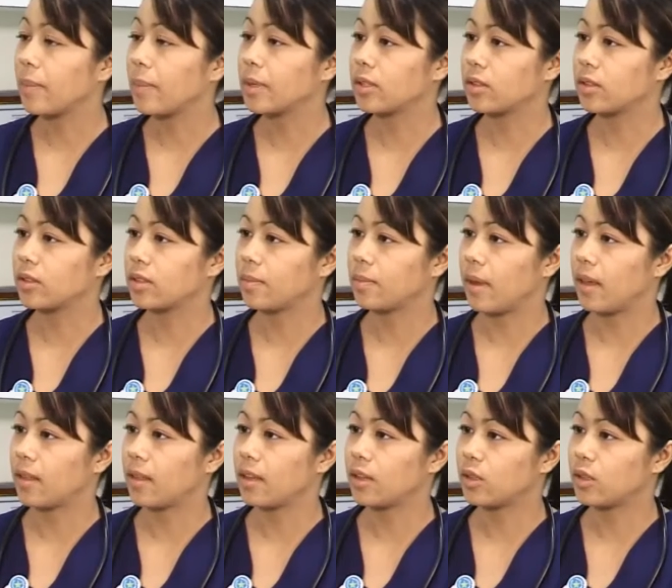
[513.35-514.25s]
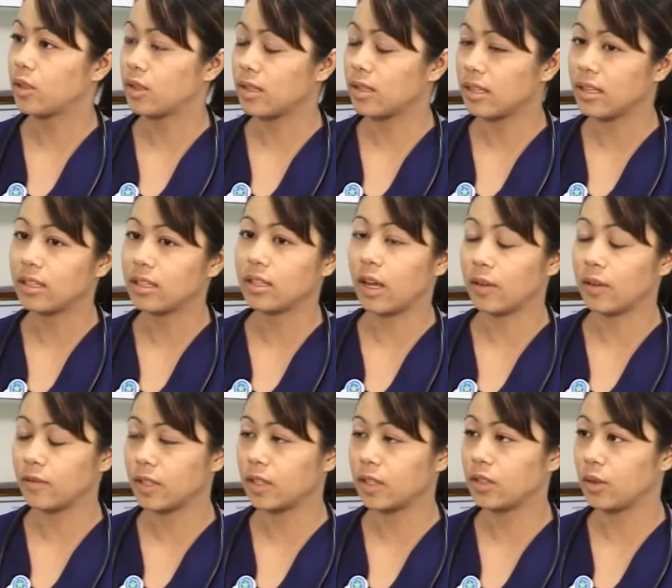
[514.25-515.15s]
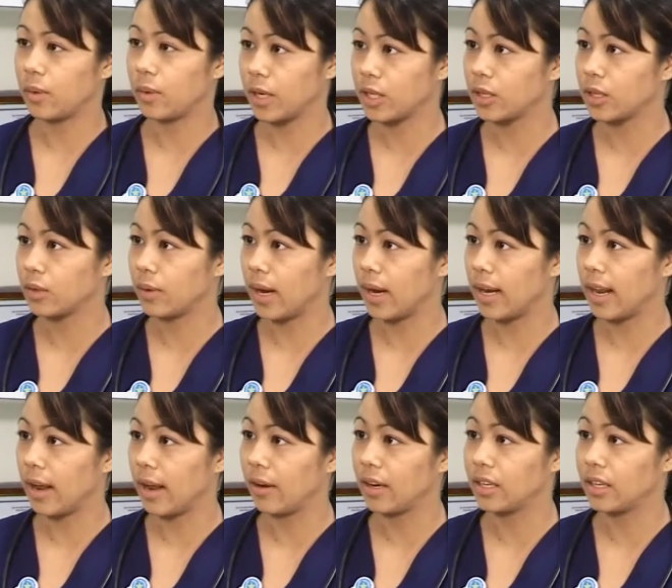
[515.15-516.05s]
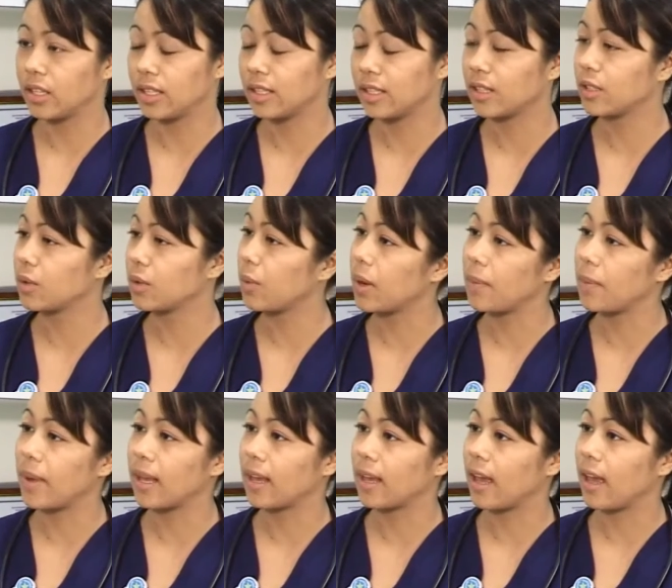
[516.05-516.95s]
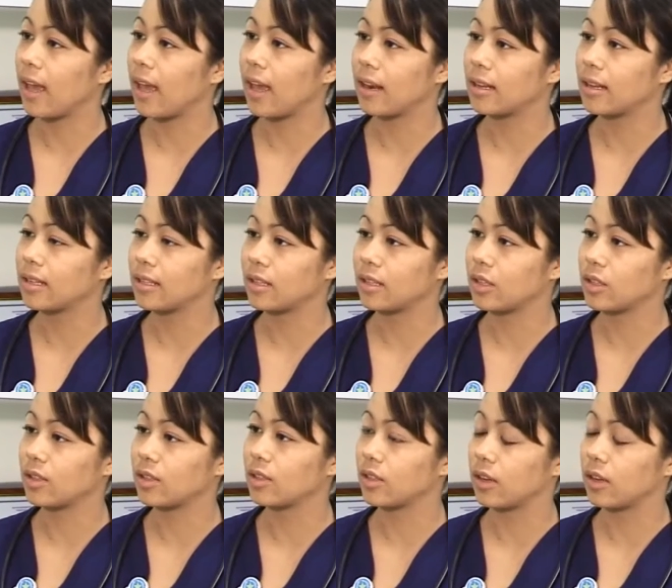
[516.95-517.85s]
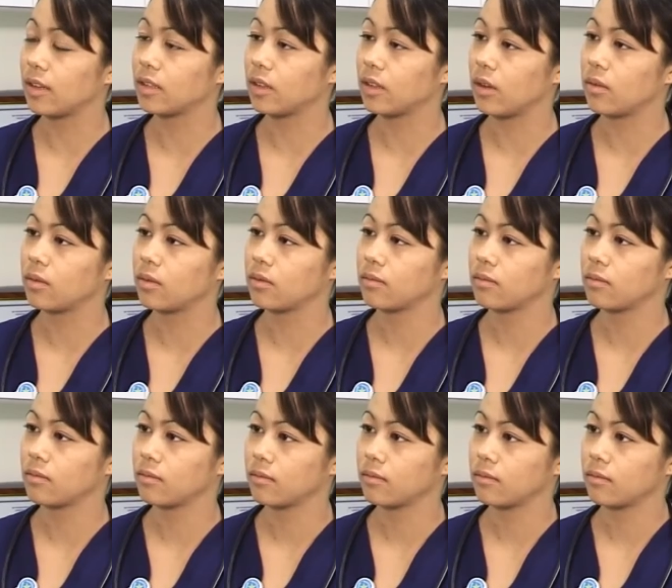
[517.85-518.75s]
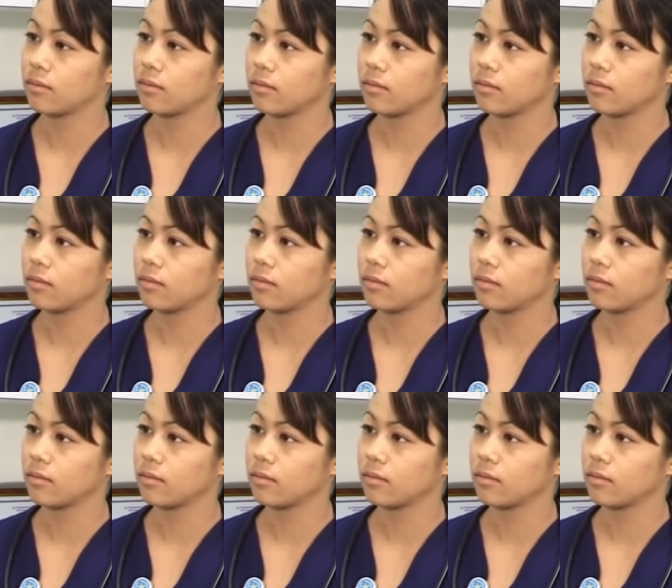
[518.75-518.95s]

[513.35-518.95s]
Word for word: health decisions are not made by an individual, but by a group, a family, community, or the